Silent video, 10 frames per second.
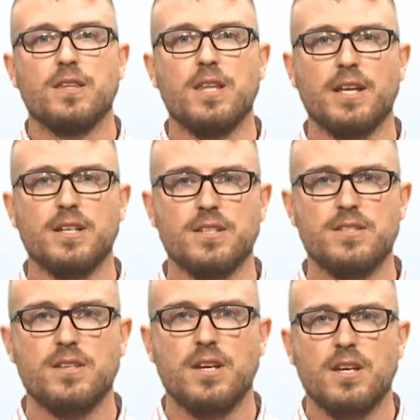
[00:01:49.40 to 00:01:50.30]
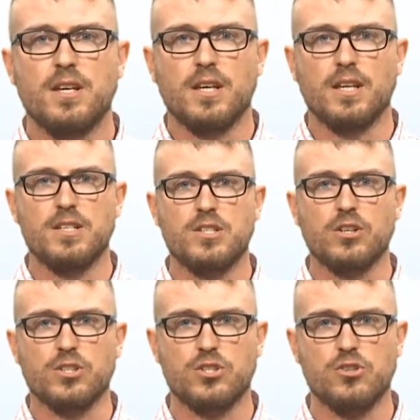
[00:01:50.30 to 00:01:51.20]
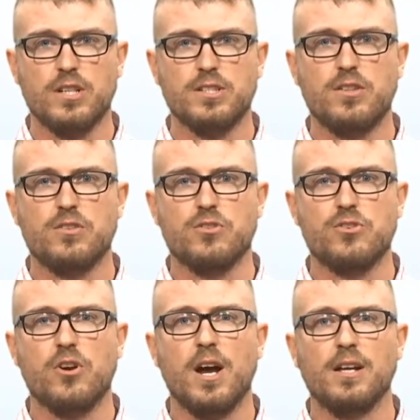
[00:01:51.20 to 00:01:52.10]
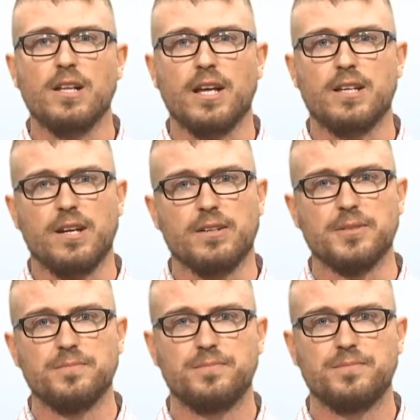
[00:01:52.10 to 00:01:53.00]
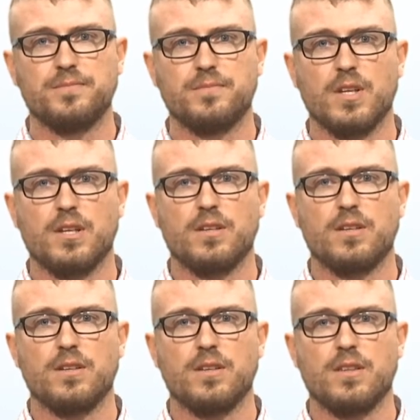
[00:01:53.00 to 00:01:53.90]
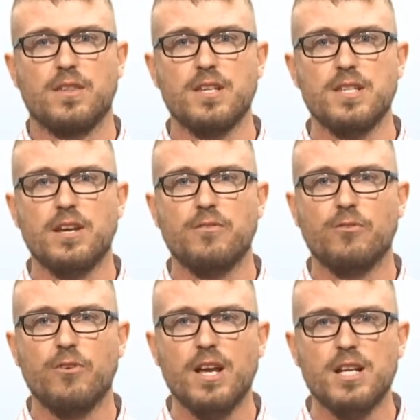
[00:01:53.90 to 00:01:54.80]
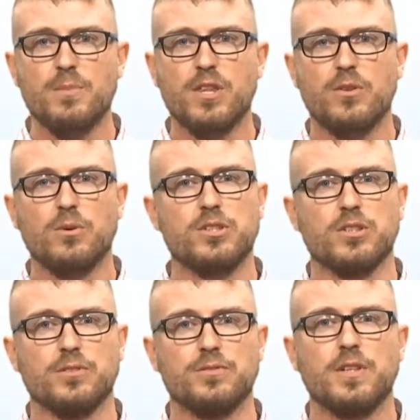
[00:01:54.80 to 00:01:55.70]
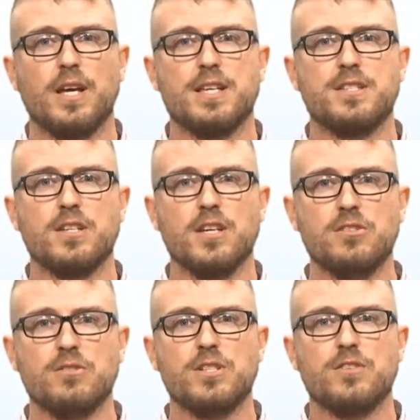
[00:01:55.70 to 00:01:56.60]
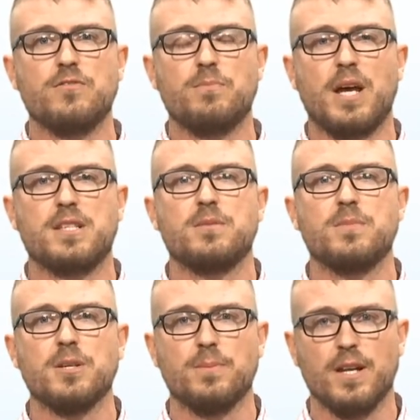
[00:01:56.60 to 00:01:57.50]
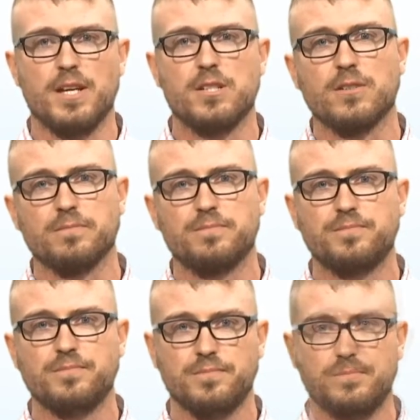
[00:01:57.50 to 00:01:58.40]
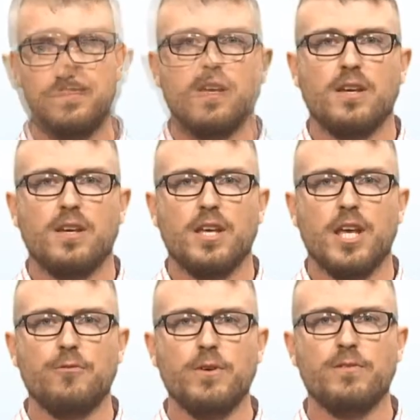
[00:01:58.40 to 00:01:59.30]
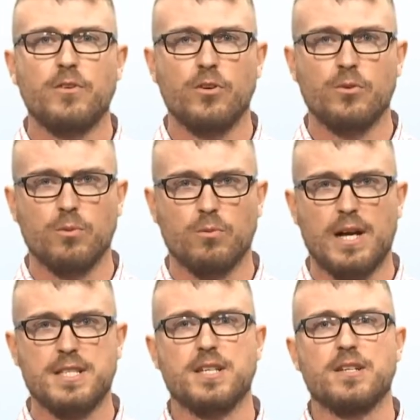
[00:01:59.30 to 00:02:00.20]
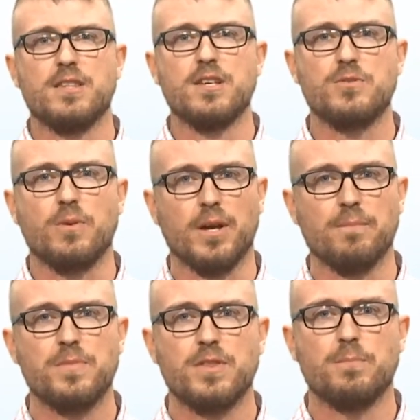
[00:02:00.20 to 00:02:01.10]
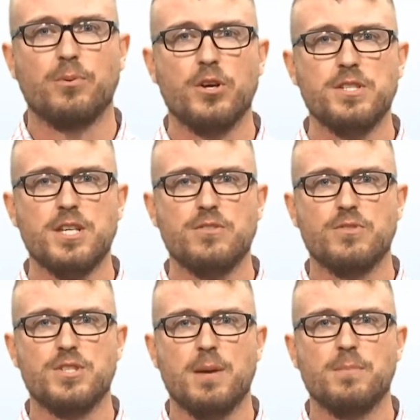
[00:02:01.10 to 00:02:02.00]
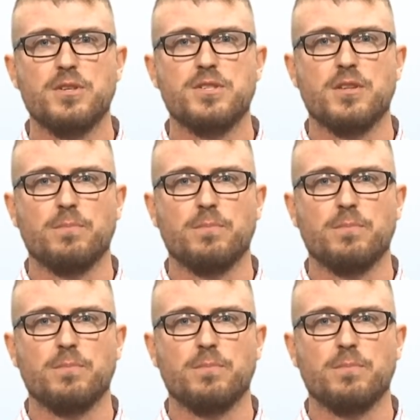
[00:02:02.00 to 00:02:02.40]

That is, it is constructed through trial and error. This can rarely be thought of as an iterative pattern manipulation. If we view writing in this way, the process resembles the